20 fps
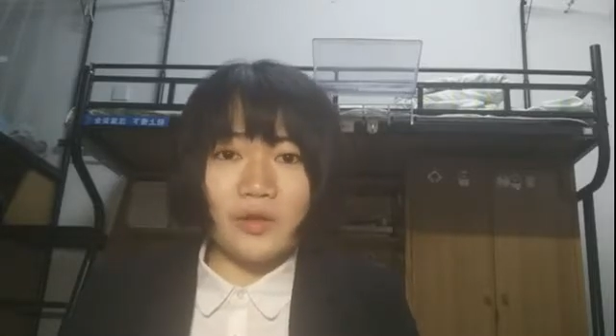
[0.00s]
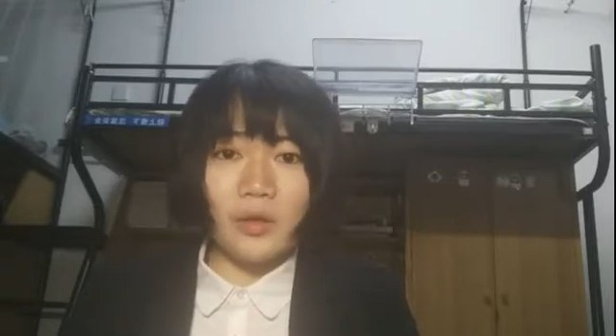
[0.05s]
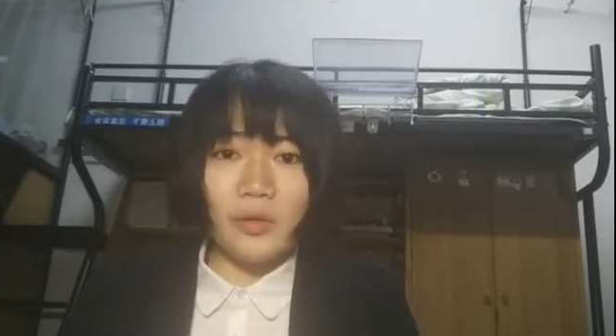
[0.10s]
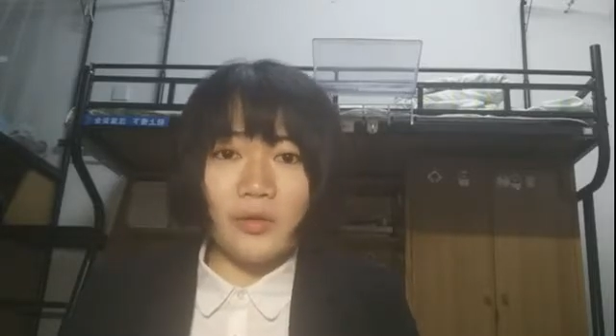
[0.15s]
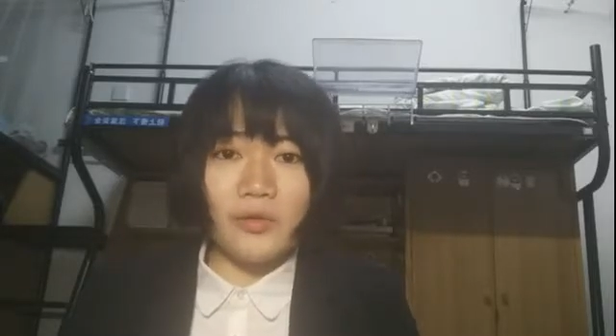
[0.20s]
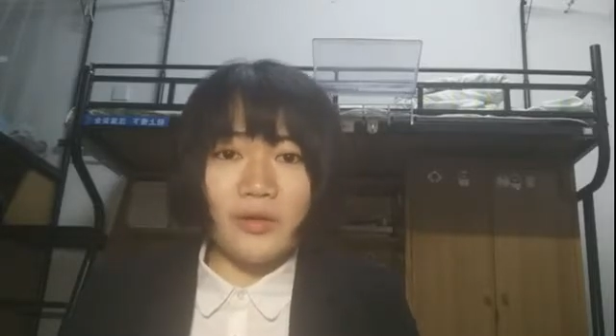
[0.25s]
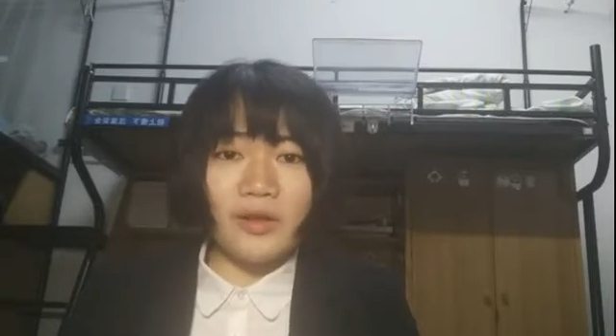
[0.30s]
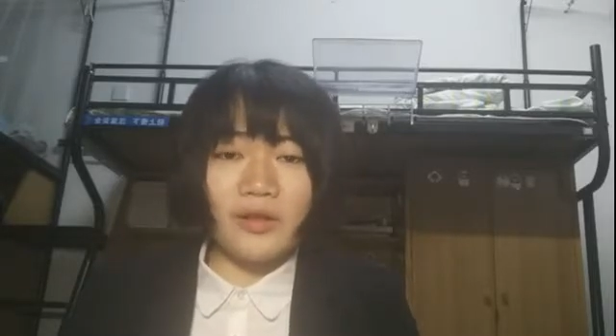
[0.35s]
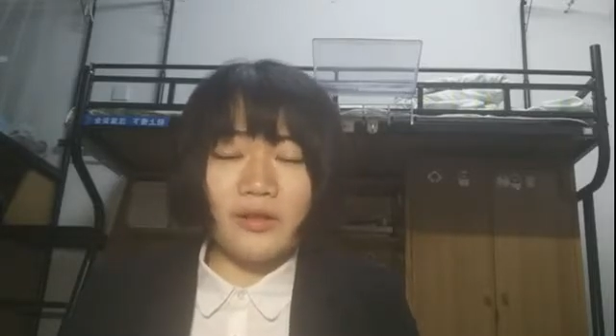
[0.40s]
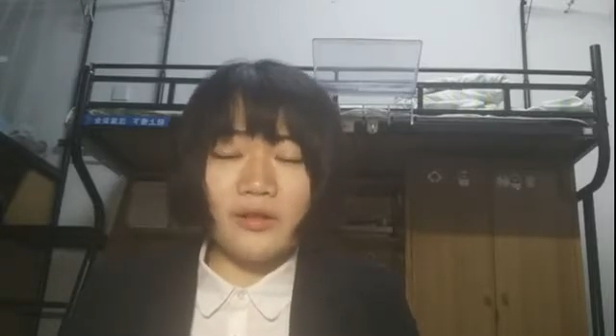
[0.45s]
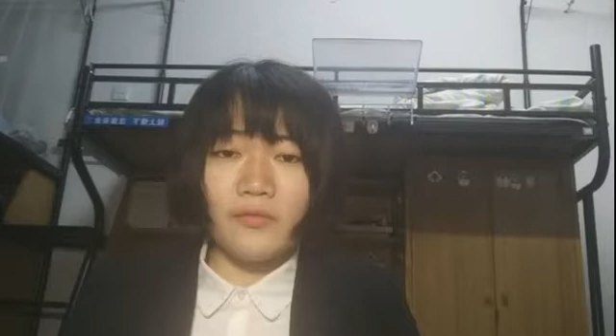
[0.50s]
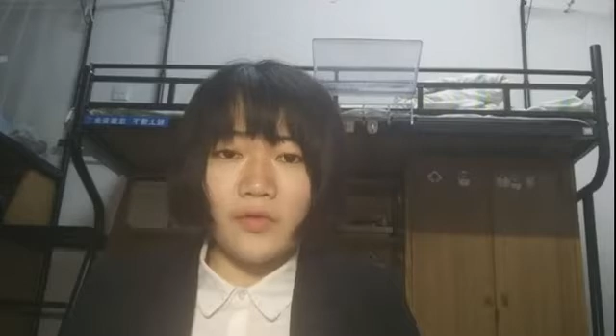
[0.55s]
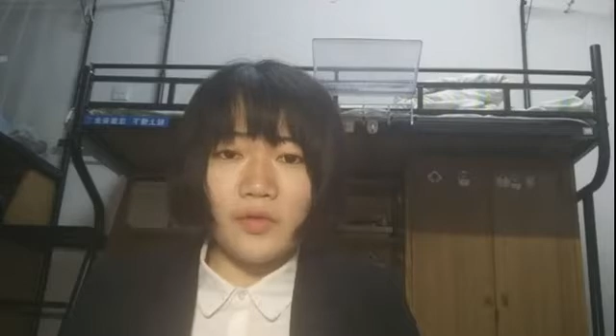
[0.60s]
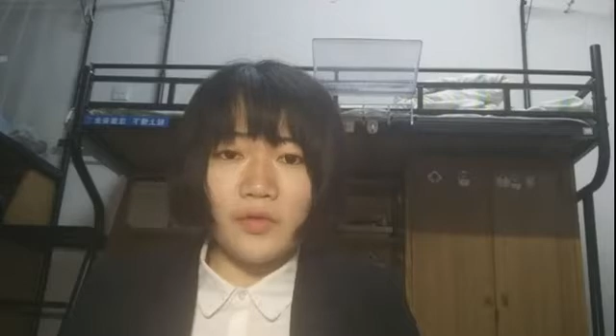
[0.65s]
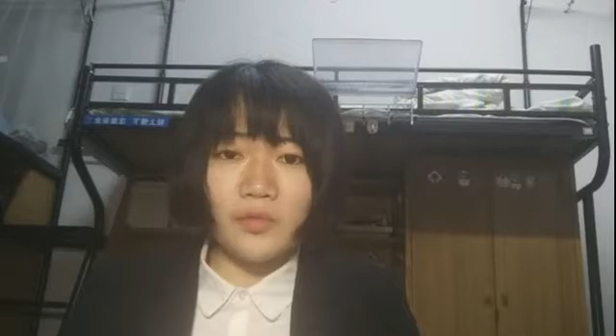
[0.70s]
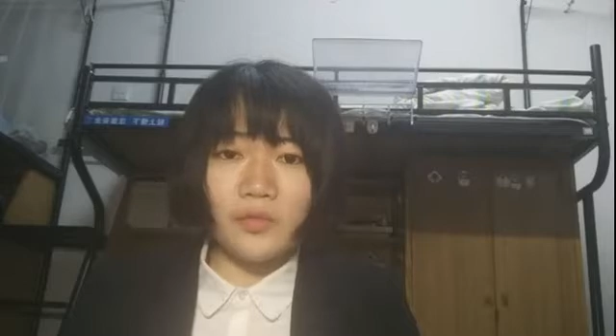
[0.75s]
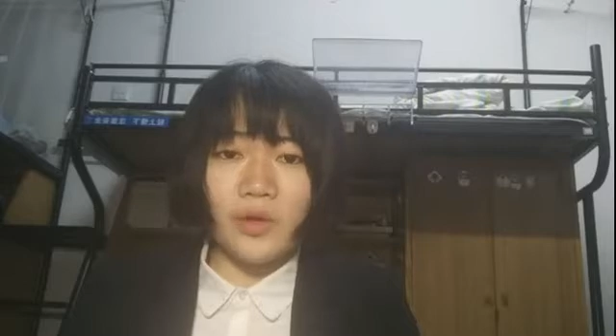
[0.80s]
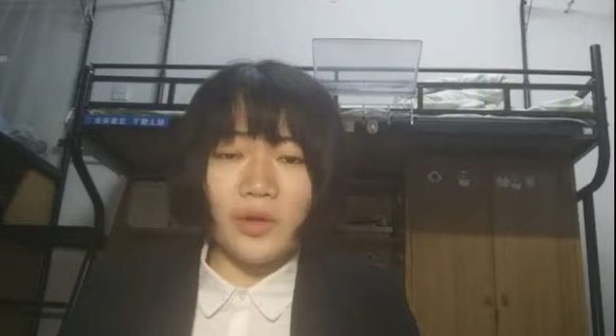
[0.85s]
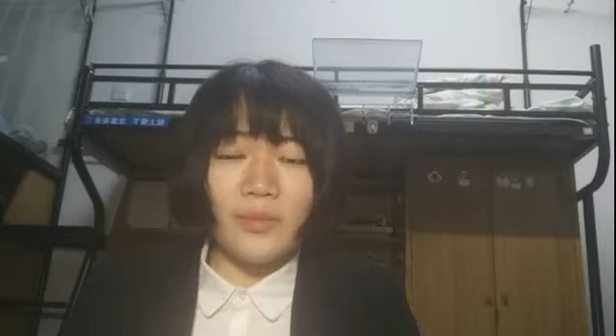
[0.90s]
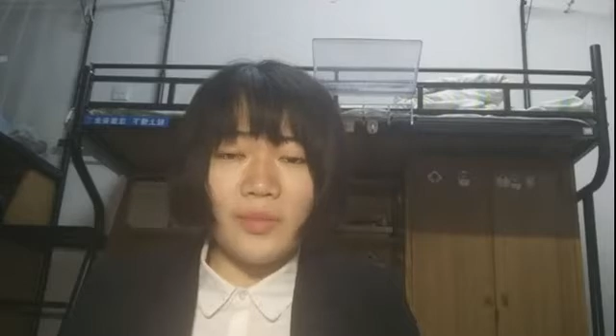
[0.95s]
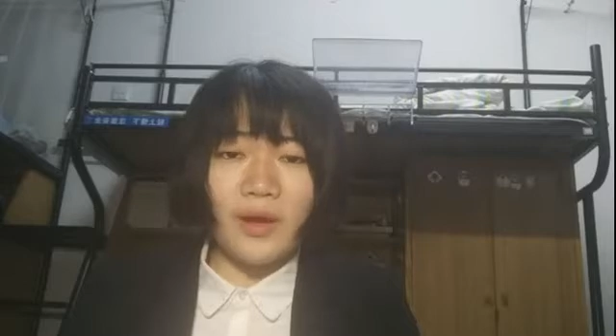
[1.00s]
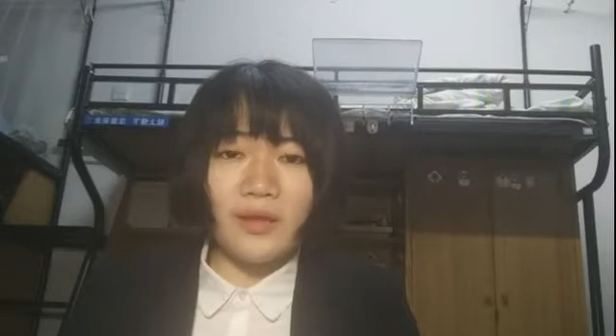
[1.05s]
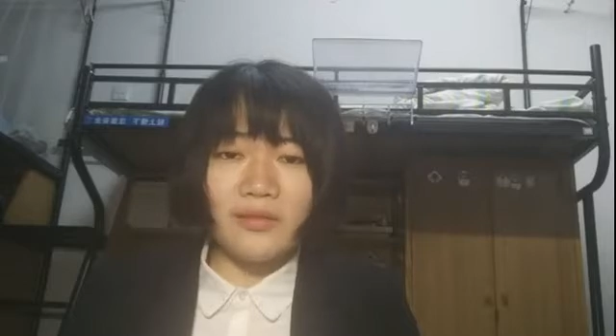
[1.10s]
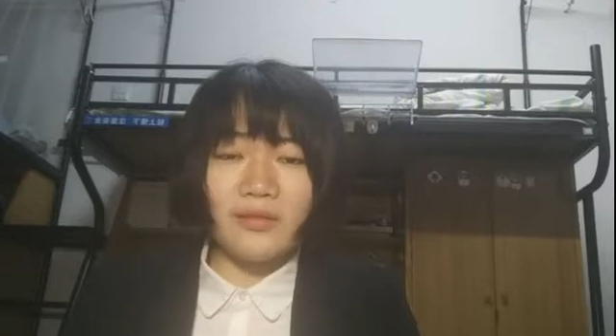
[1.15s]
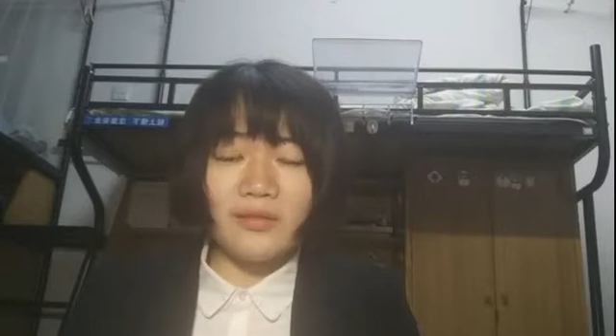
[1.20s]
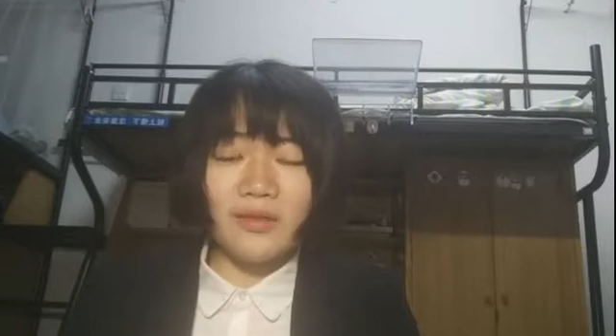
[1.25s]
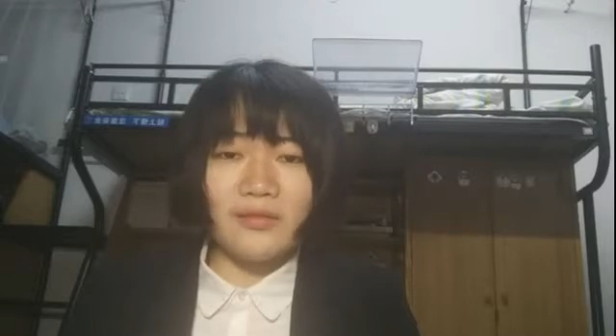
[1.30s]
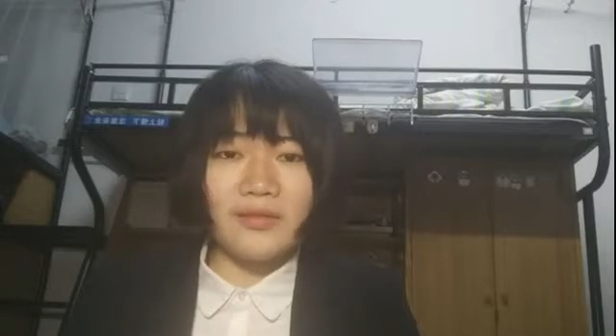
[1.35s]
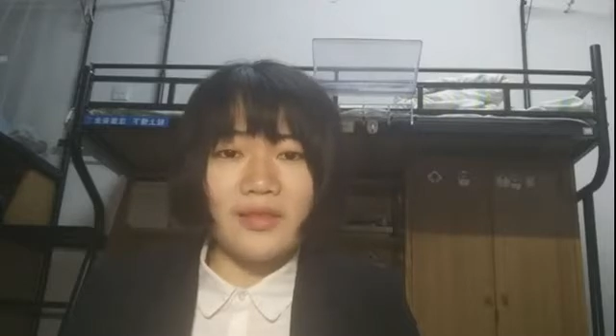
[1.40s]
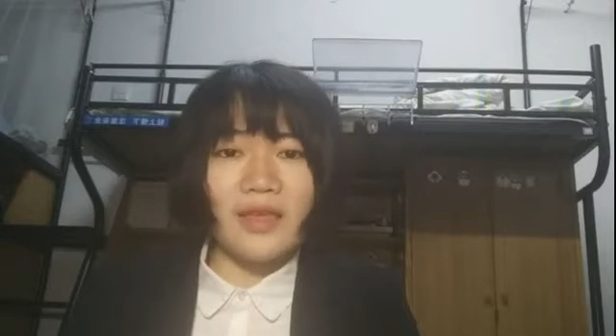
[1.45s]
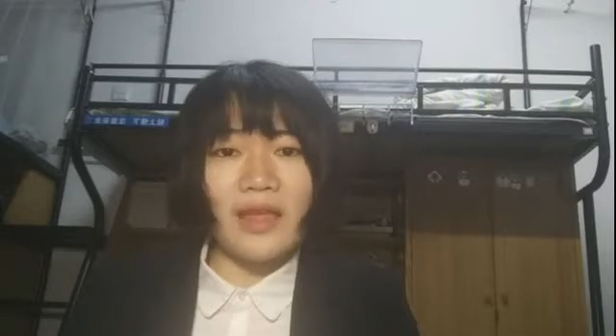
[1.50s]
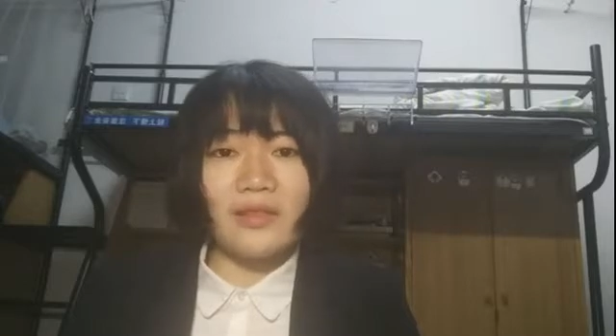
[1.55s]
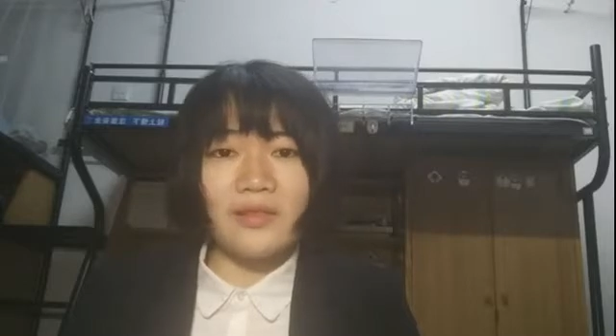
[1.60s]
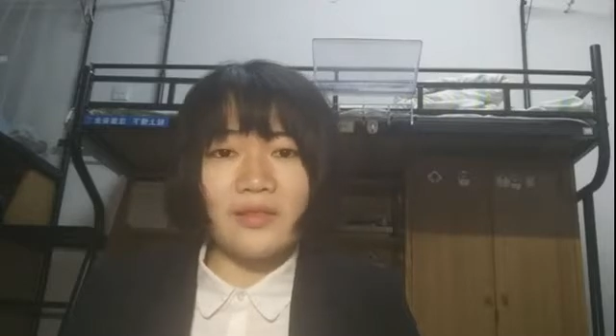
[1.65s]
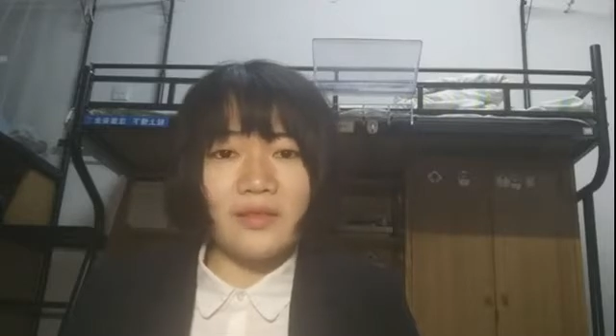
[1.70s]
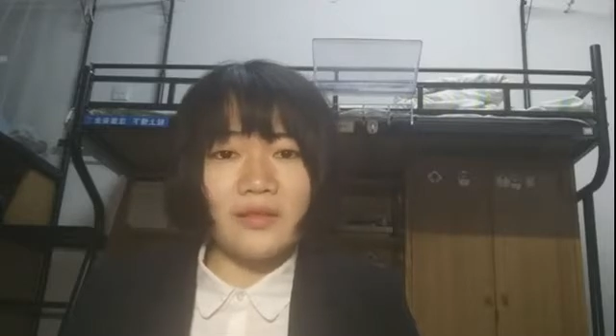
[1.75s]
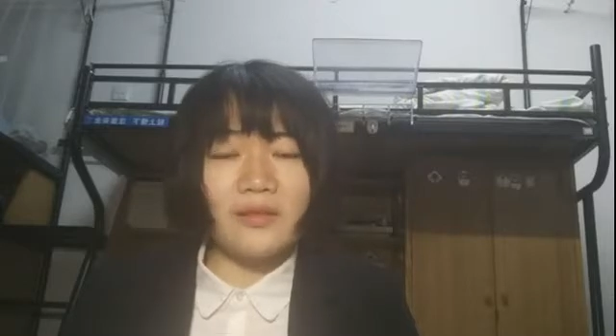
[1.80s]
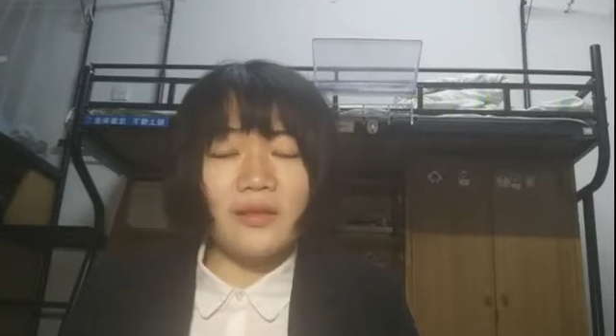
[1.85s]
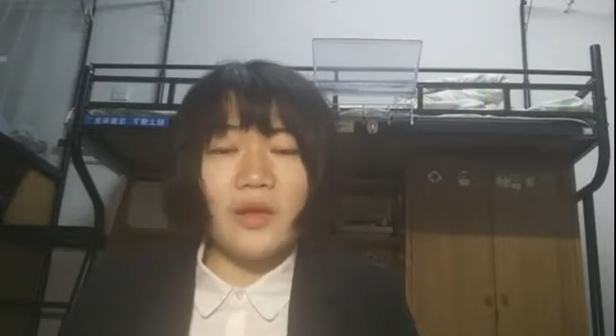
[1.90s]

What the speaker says: Corporation for 3 months and